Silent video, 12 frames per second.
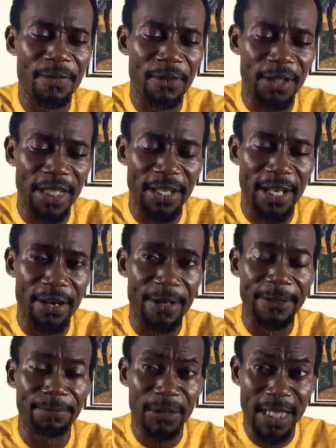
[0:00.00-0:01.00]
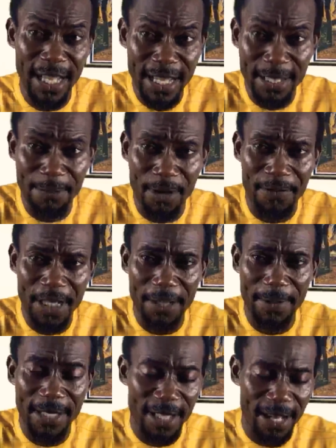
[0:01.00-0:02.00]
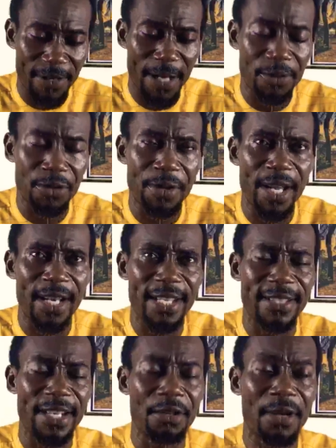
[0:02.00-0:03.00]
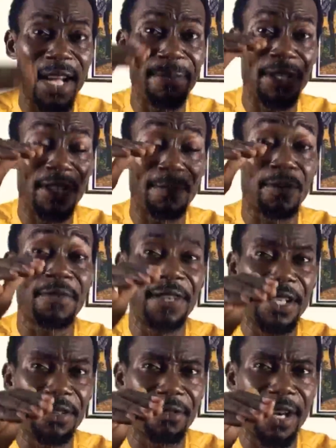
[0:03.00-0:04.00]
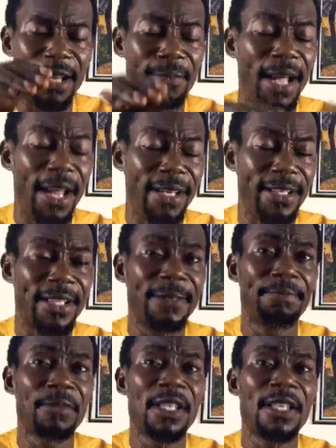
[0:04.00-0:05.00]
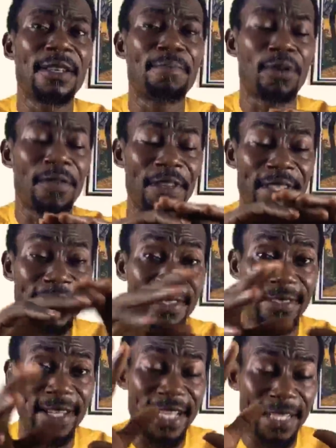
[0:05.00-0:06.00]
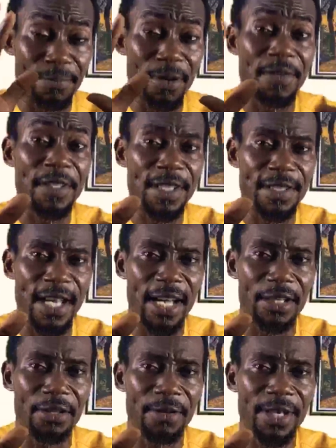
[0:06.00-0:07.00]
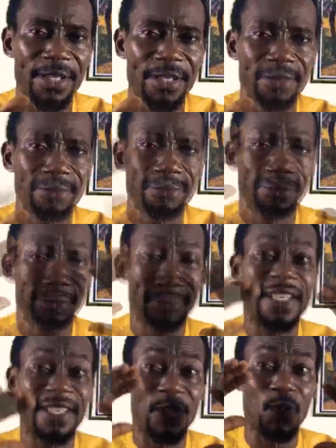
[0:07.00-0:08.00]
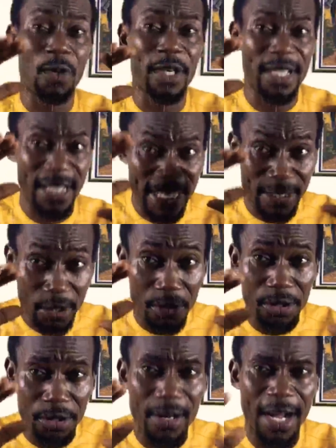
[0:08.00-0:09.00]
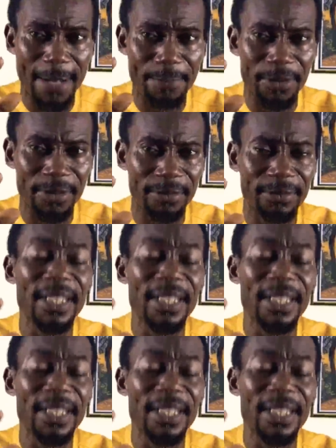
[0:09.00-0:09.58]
before declaring. As a prophetic person, I've come to realize that you come into the prophetic realm and prophecy is there and the prophecy is accurate. This is what is going to happen